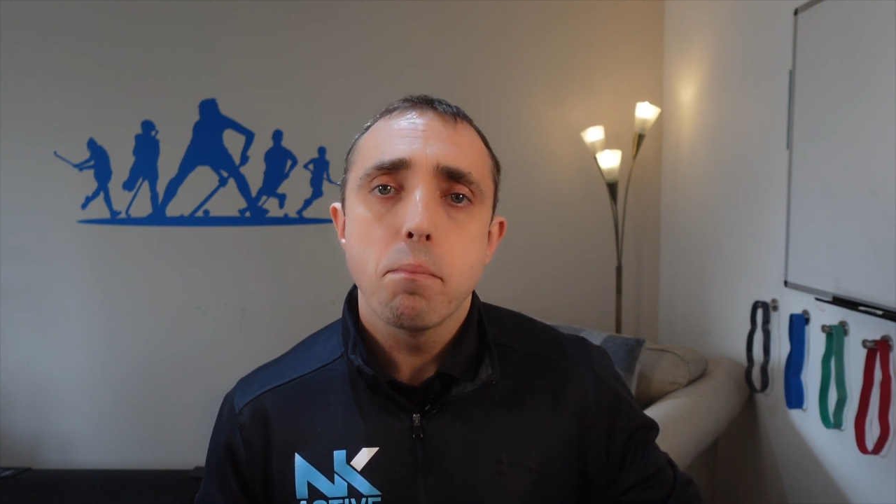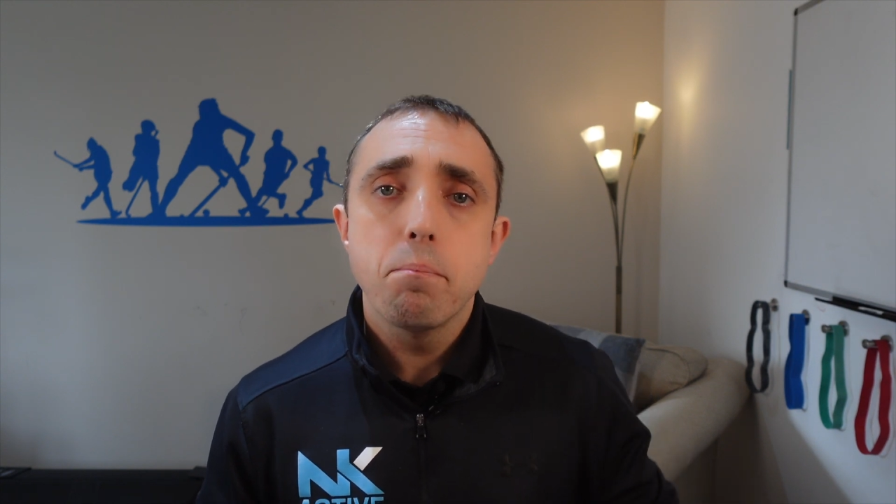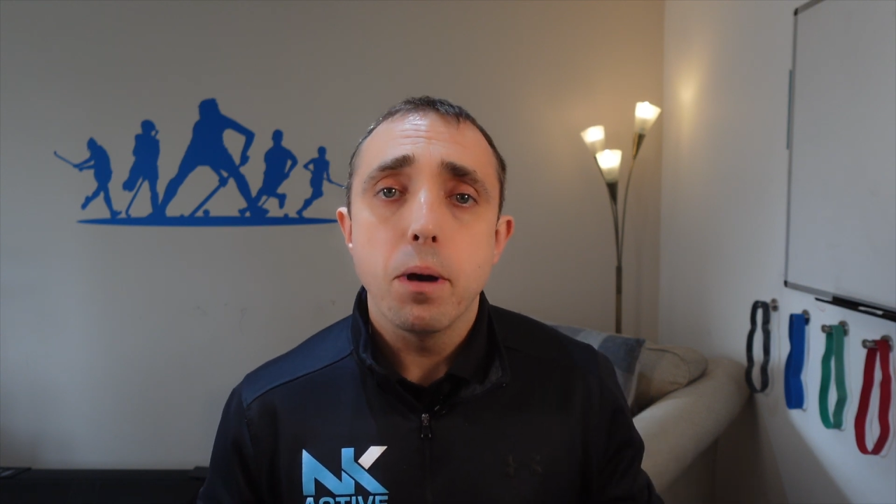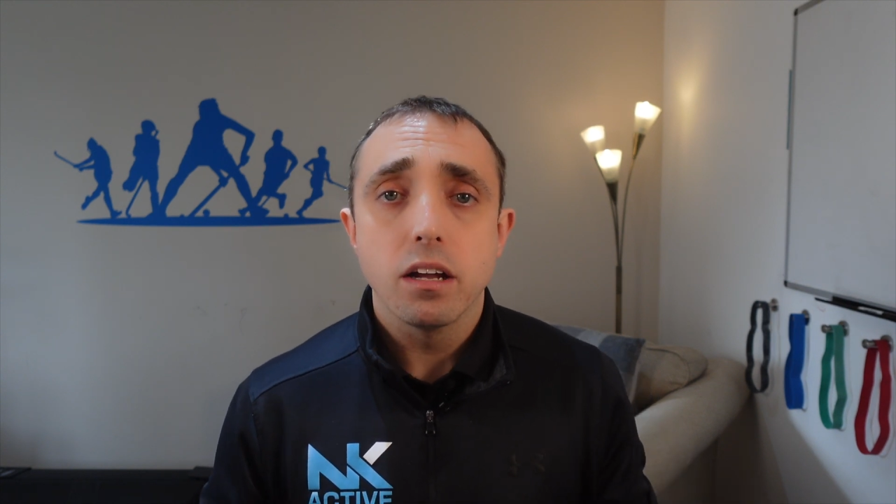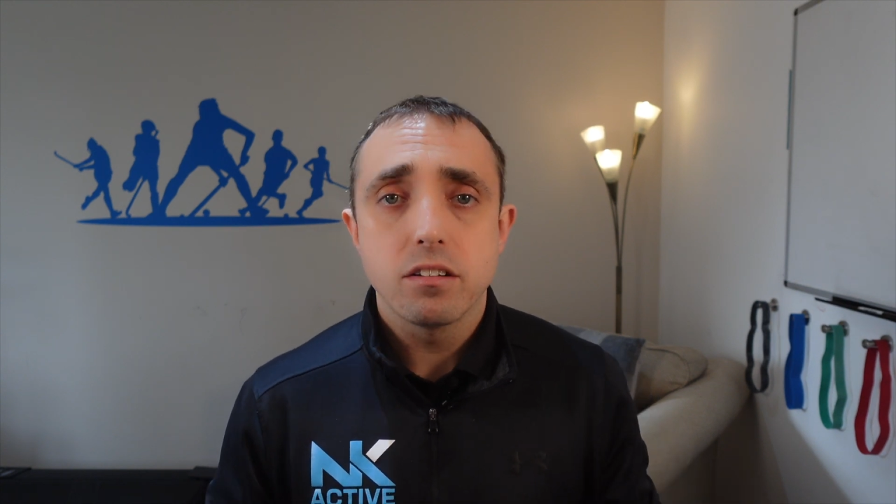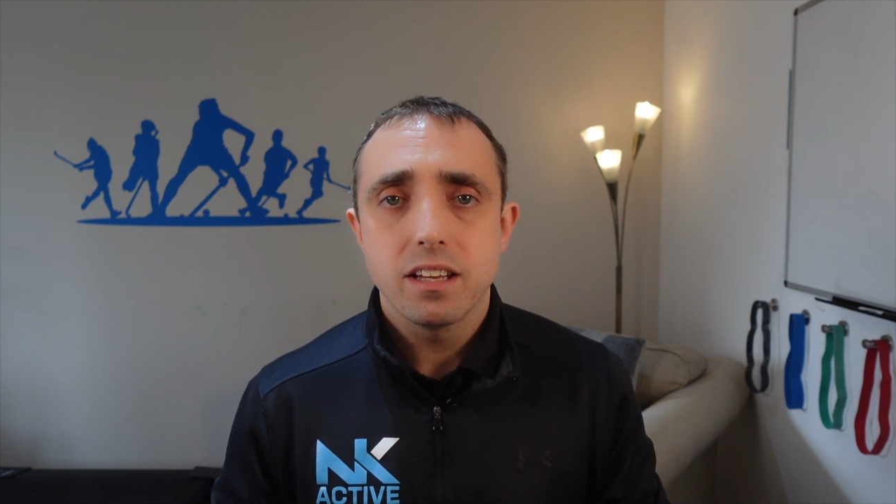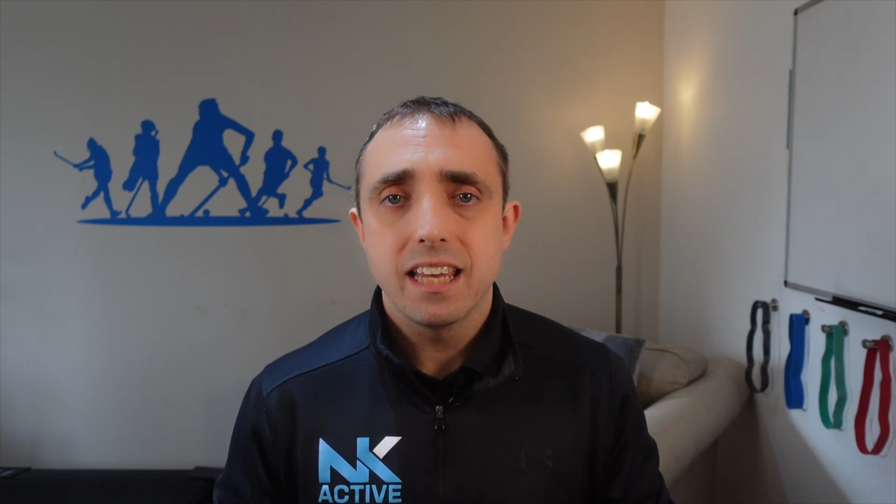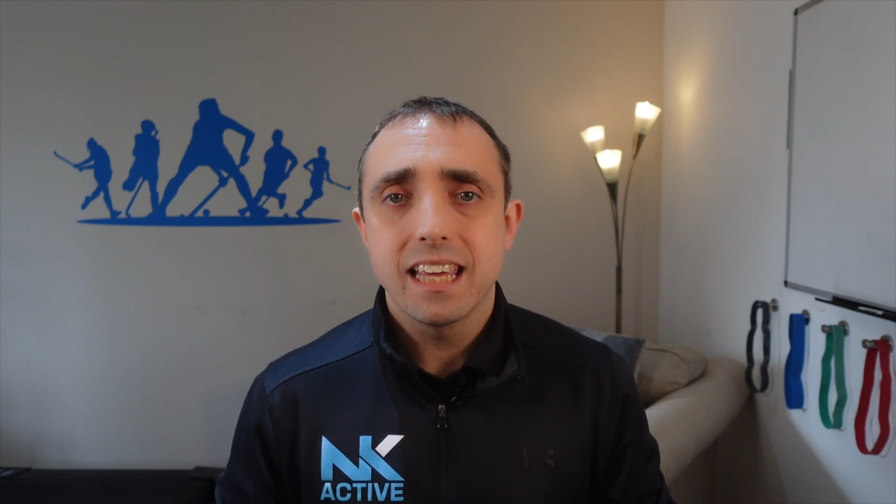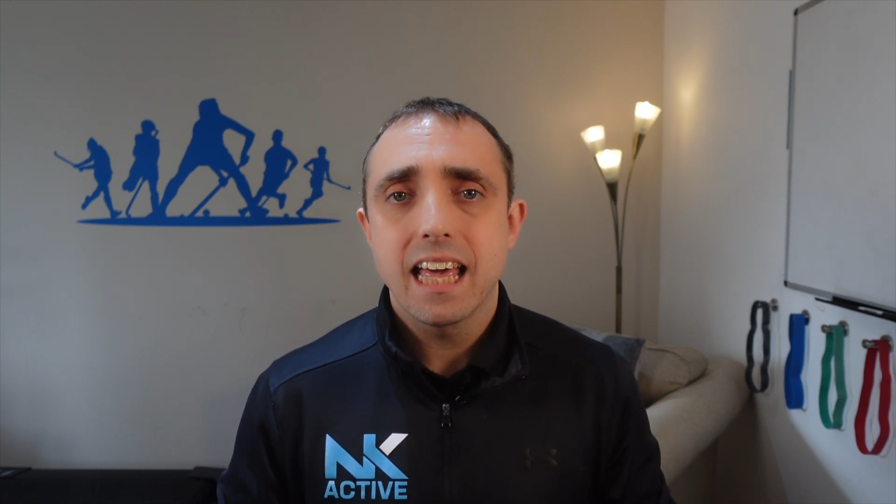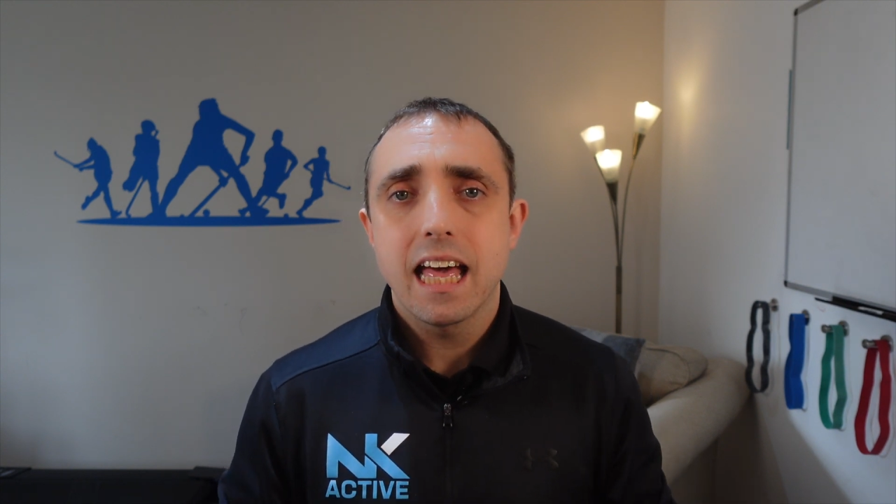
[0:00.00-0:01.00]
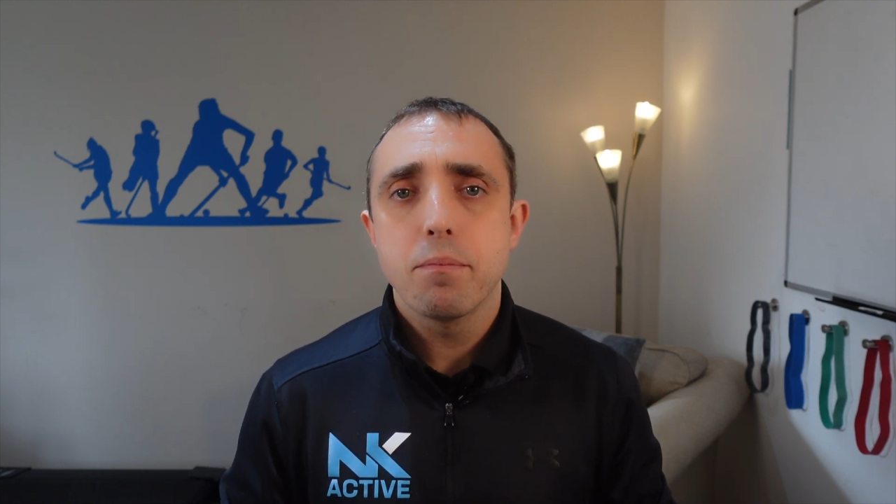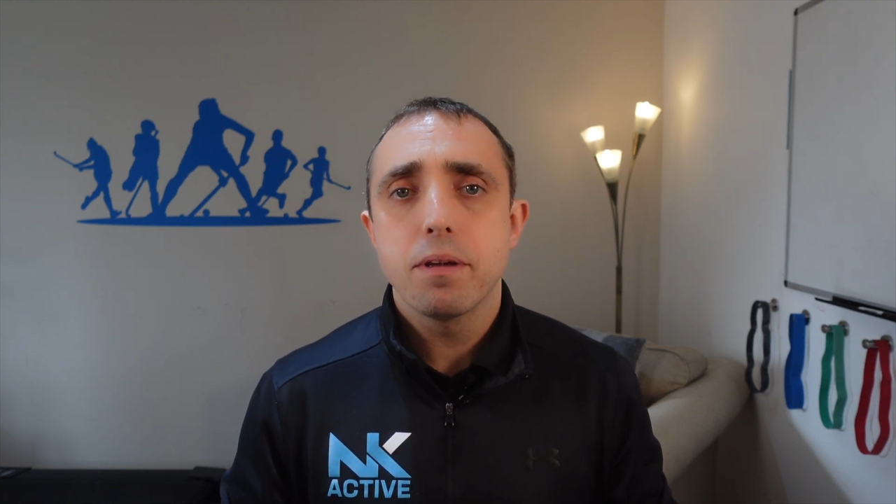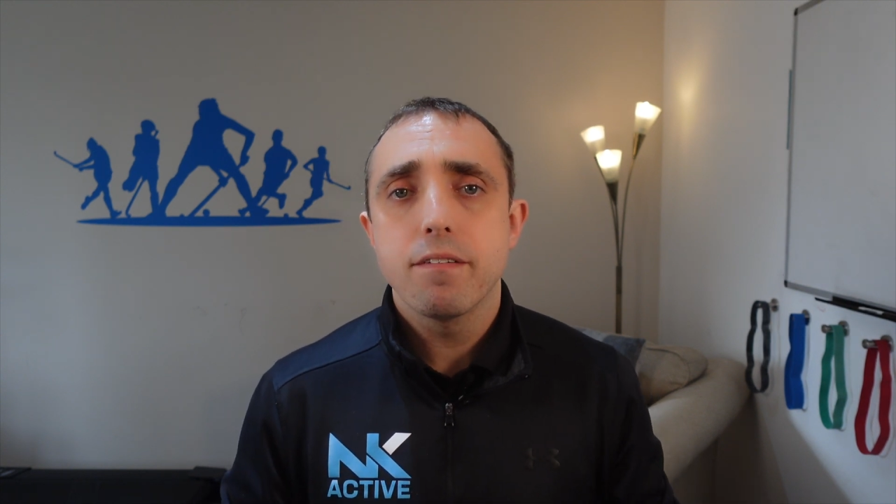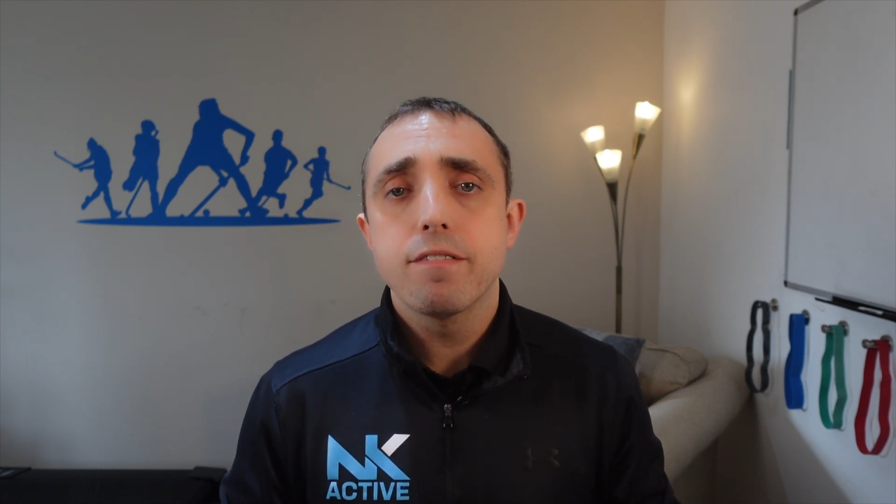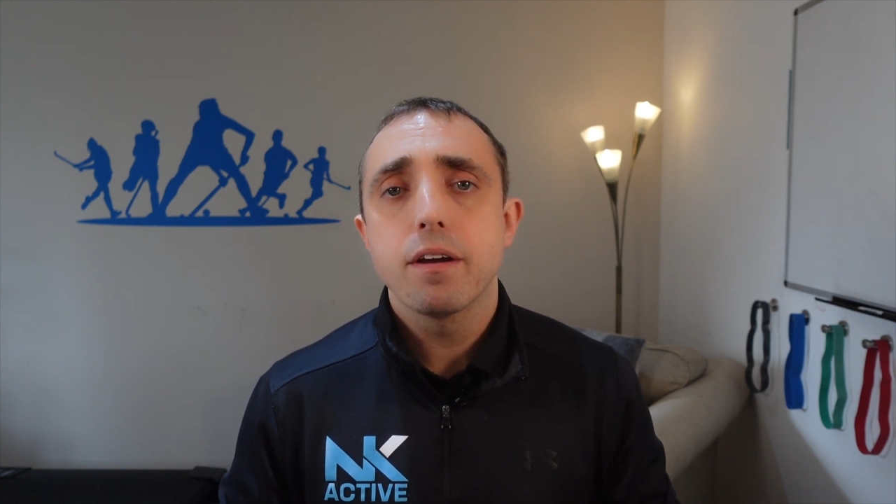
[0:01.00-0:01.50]
But it can
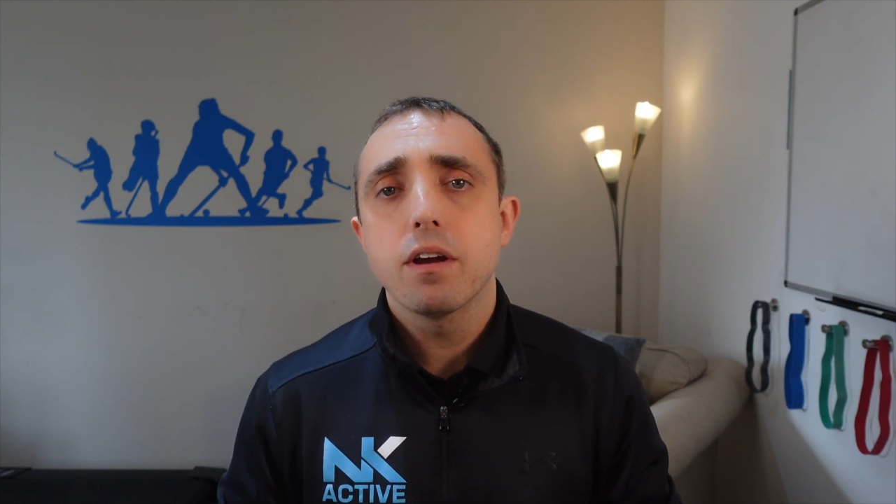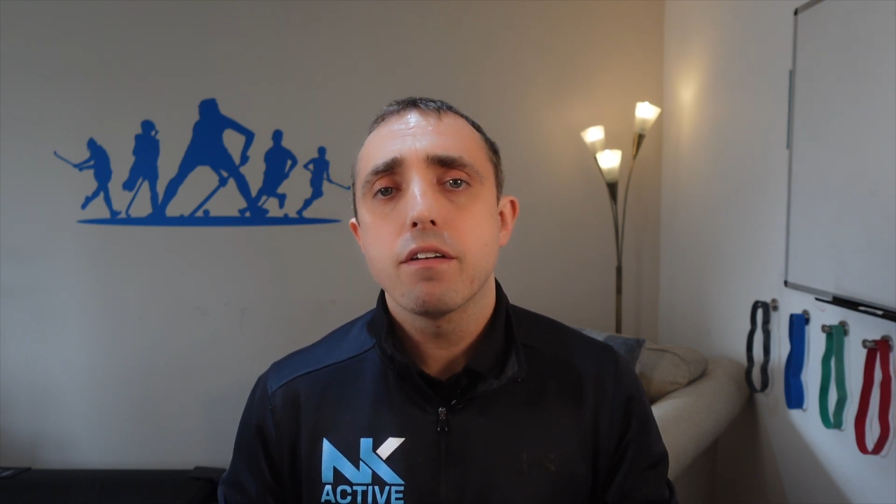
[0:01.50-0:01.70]
be a very